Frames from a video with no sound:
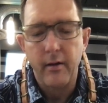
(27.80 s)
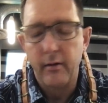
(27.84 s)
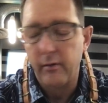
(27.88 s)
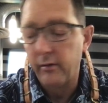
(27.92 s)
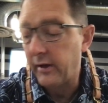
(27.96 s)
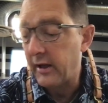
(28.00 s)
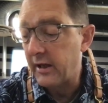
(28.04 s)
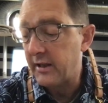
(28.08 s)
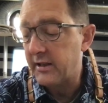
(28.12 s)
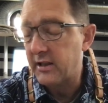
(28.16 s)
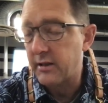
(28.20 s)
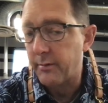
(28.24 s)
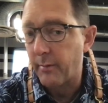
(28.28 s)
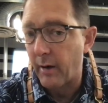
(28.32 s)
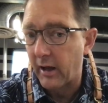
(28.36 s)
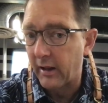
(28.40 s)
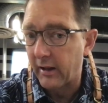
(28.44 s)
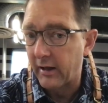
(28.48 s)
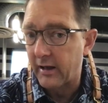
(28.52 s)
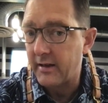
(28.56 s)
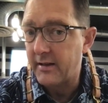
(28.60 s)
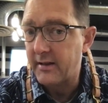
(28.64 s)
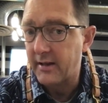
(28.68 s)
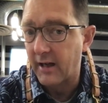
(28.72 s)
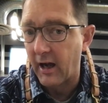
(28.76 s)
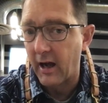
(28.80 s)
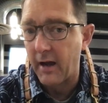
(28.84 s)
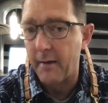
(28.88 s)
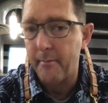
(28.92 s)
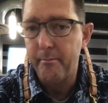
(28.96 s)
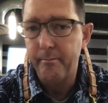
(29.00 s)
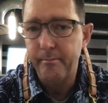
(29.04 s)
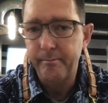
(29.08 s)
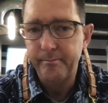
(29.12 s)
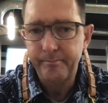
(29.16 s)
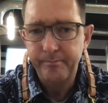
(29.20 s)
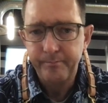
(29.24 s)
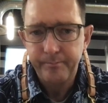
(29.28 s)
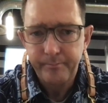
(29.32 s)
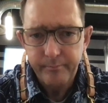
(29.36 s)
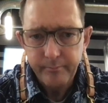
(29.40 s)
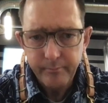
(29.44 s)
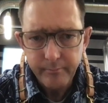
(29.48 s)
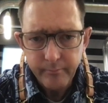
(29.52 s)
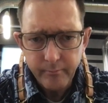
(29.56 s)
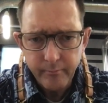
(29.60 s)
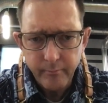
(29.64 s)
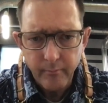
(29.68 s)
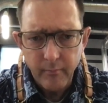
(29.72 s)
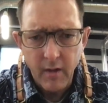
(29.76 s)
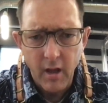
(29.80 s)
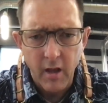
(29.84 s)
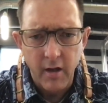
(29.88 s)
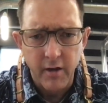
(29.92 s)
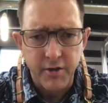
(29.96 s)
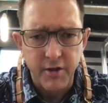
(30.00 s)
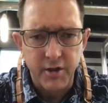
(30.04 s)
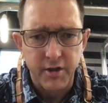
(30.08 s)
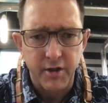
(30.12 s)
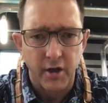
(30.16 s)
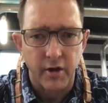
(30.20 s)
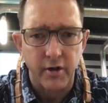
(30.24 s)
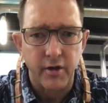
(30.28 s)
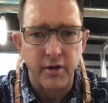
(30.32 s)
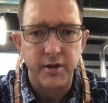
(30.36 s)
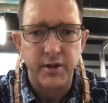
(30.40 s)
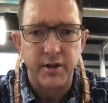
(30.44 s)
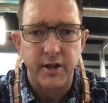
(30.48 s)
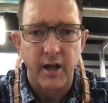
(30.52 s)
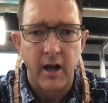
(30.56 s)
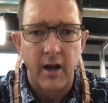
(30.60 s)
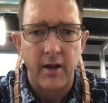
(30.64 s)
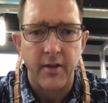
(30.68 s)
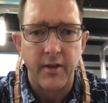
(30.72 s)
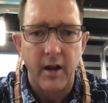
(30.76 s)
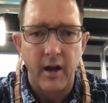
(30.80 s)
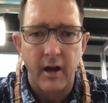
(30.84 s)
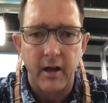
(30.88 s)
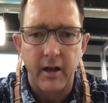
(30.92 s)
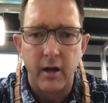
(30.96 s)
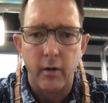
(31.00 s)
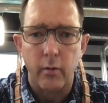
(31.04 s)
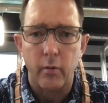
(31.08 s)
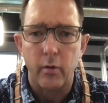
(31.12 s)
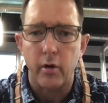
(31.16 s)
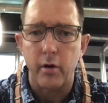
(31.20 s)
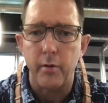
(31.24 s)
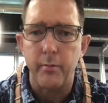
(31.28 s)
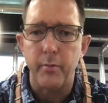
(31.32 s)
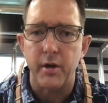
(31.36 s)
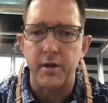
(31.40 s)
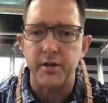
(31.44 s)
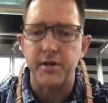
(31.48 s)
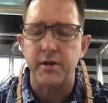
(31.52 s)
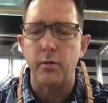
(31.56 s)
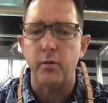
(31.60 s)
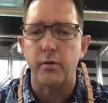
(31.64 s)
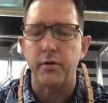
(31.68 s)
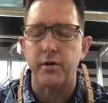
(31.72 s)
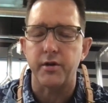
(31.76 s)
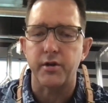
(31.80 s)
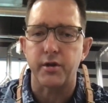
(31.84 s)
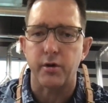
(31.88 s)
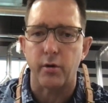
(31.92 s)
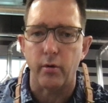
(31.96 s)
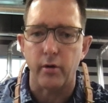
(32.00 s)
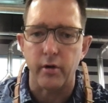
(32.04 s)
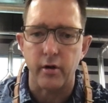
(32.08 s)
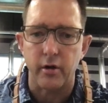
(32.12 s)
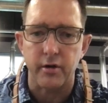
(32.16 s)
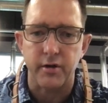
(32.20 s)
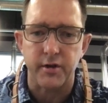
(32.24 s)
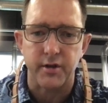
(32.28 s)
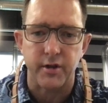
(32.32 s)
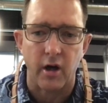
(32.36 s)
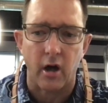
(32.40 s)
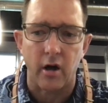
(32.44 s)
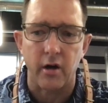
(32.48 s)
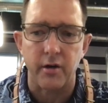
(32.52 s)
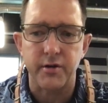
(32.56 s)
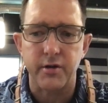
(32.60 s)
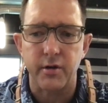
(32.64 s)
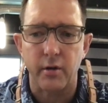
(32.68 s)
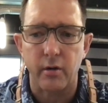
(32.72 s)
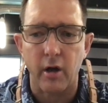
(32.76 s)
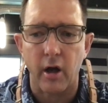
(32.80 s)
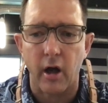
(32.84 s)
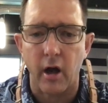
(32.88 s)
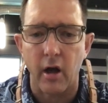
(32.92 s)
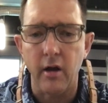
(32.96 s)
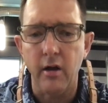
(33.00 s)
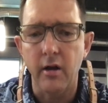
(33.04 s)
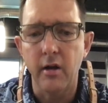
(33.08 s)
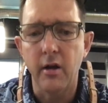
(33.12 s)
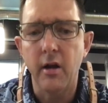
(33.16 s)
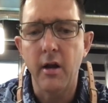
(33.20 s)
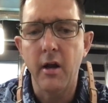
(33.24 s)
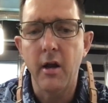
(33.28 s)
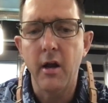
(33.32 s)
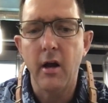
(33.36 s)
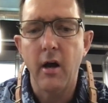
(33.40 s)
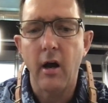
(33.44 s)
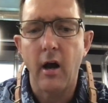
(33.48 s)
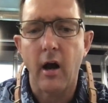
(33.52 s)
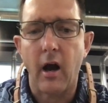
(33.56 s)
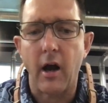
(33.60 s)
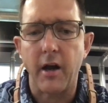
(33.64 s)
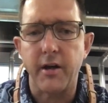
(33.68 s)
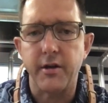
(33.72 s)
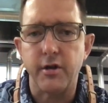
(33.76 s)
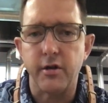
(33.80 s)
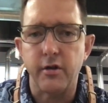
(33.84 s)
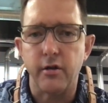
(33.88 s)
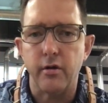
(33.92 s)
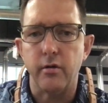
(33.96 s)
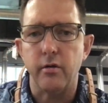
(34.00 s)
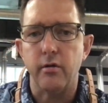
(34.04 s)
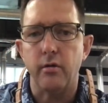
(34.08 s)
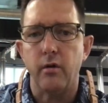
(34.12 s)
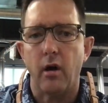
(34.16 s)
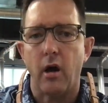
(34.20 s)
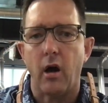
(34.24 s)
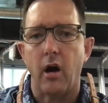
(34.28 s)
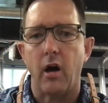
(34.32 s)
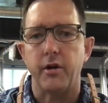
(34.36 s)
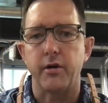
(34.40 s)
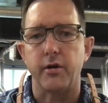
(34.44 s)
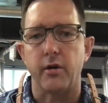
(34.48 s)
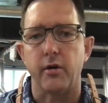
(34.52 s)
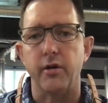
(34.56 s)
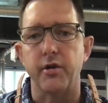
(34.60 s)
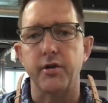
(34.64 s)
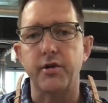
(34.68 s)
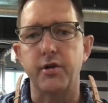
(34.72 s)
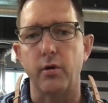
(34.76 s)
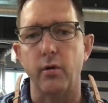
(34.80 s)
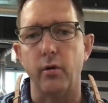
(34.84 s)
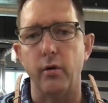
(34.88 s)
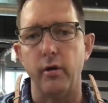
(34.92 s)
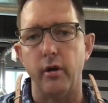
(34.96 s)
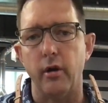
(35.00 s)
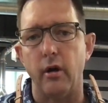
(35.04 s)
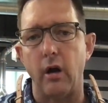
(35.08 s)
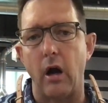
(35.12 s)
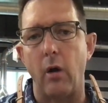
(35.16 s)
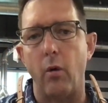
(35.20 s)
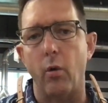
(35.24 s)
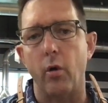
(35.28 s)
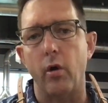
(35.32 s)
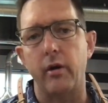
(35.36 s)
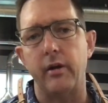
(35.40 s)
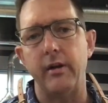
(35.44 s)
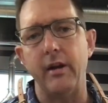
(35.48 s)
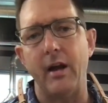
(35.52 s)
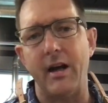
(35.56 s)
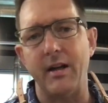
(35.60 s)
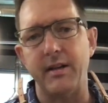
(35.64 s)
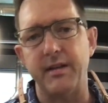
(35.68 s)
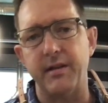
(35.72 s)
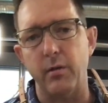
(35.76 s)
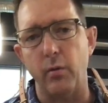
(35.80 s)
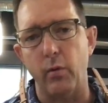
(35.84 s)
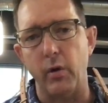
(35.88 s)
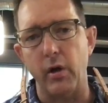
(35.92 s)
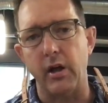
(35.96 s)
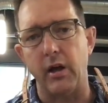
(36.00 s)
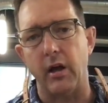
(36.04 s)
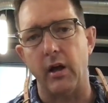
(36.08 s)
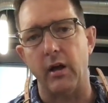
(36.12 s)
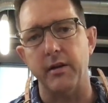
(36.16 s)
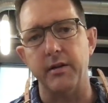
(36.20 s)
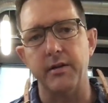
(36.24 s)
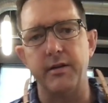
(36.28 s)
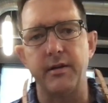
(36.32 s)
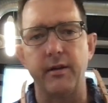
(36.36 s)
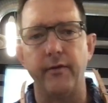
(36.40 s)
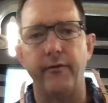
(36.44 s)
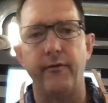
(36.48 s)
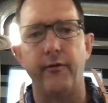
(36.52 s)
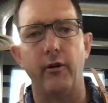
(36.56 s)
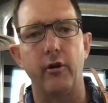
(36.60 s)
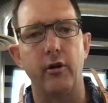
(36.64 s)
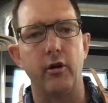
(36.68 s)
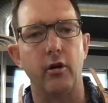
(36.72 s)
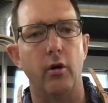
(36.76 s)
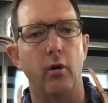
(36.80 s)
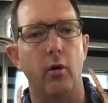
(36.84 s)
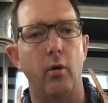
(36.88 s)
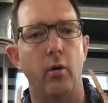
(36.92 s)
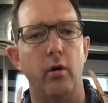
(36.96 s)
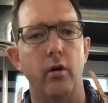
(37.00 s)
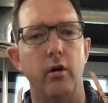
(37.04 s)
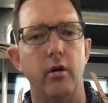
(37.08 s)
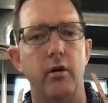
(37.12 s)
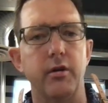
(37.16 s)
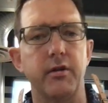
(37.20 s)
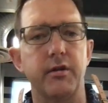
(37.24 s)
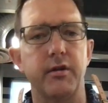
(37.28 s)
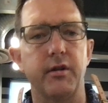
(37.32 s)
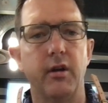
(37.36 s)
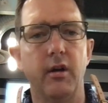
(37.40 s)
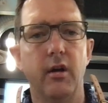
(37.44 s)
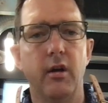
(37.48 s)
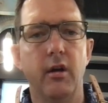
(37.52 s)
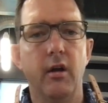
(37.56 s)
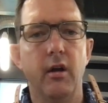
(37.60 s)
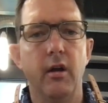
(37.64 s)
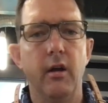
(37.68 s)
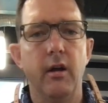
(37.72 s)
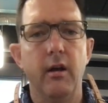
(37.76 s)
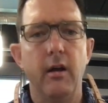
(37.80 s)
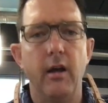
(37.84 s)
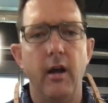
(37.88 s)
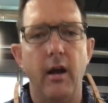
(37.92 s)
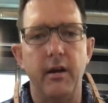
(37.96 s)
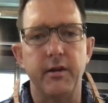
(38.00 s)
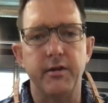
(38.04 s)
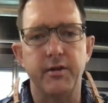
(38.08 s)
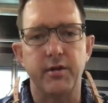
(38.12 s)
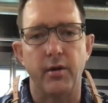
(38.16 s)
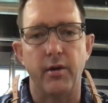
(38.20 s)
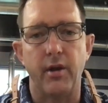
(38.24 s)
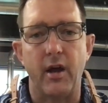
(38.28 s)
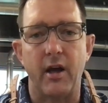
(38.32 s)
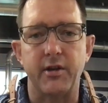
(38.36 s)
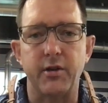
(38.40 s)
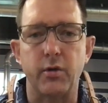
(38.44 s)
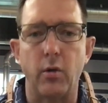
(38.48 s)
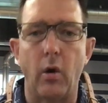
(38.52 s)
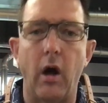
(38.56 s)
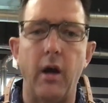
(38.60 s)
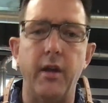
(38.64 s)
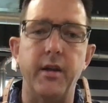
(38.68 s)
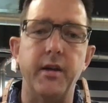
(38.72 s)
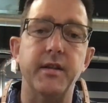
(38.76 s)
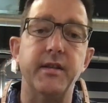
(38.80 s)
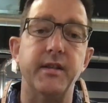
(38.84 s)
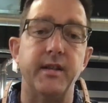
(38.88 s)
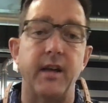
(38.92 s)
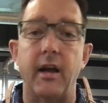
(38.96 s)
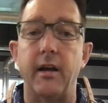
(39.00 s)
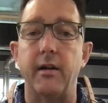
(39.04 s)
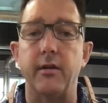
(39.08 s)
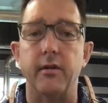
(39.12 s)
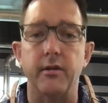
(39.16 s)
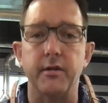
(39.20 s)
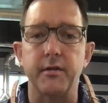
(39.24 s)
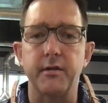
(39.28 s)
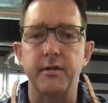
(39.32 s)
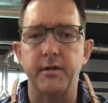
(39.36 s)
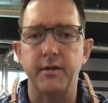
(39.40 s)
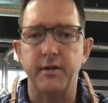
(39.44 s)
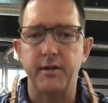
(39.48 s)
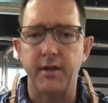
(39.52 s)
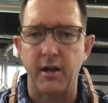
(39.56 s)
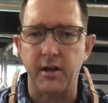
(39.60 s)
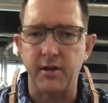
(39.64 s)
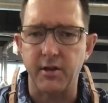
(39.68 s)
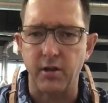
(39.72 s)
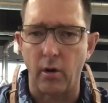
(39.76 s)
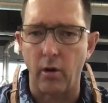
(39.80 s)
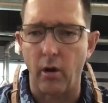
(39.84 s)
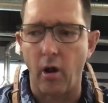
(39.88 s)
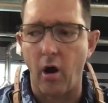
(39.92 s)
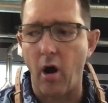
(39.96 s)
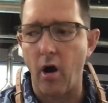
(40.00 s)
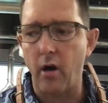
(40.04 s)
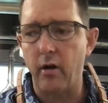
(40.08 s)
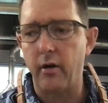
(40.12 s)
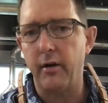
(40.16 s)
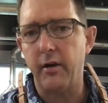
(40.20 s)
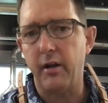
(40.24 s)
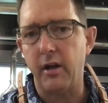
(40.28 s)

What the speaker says: Leads to my lead time. And just understand that I get really busy when the school year starts, okay? I do, during the school year, I work nights and weekends to fill your orders. And so that's why these sandals take so long.